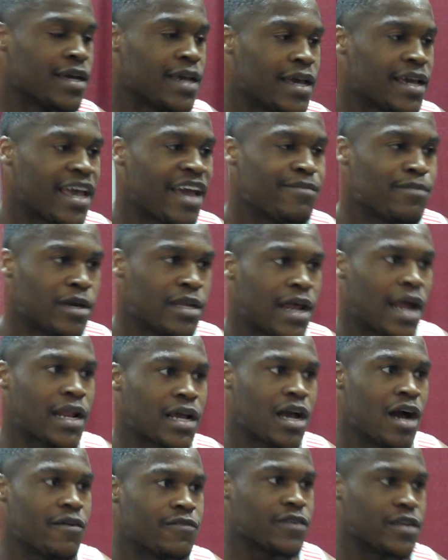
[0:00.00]
It gave me a lot
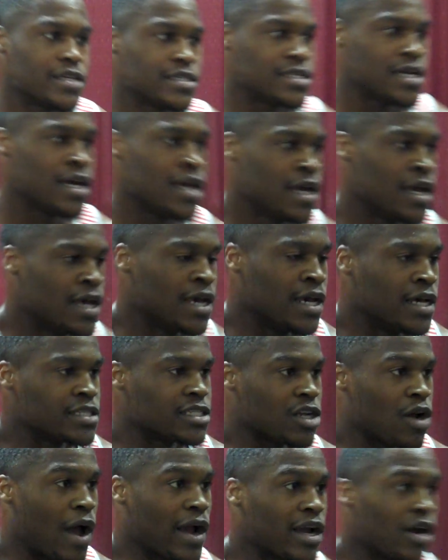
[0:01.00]
of confidence
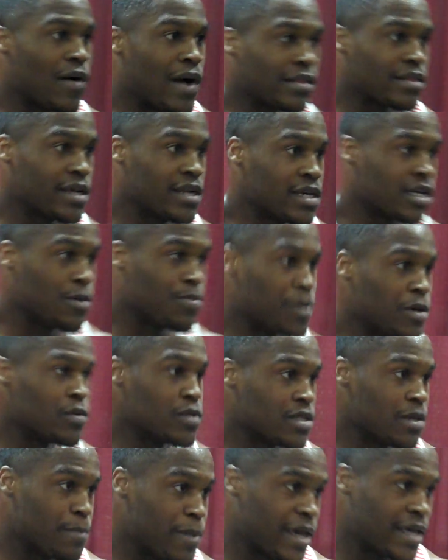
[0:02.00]
to know I can go out there and compete
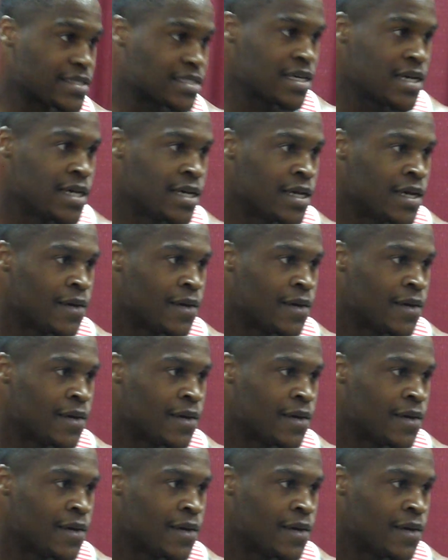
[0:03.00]
with the best.